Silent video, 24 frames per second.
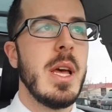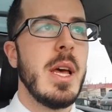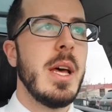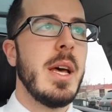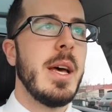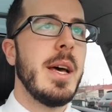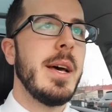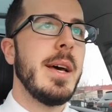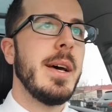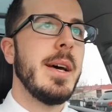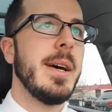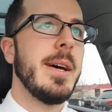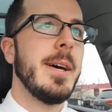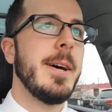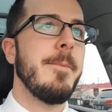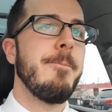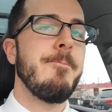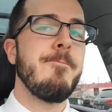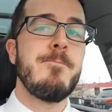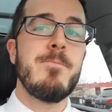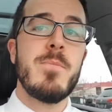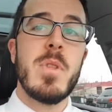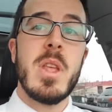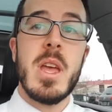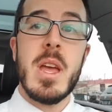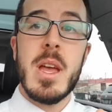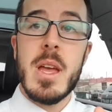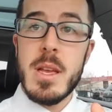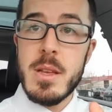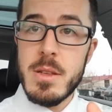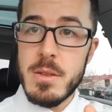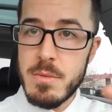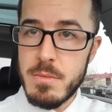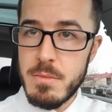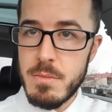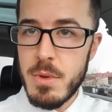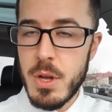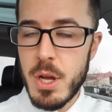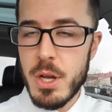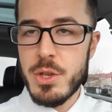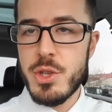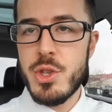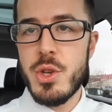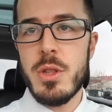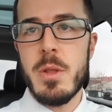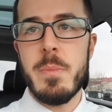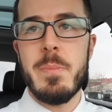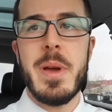I'll
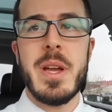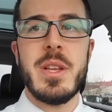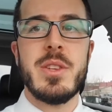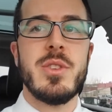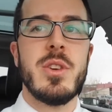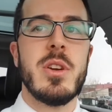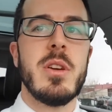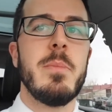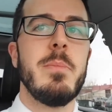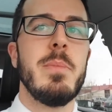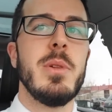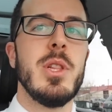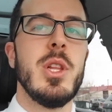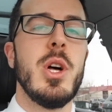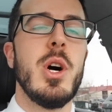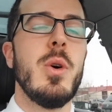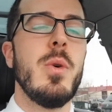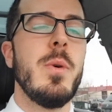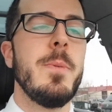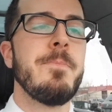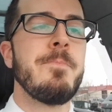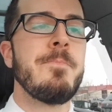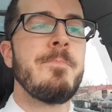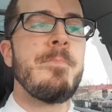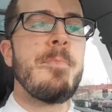show the picture below.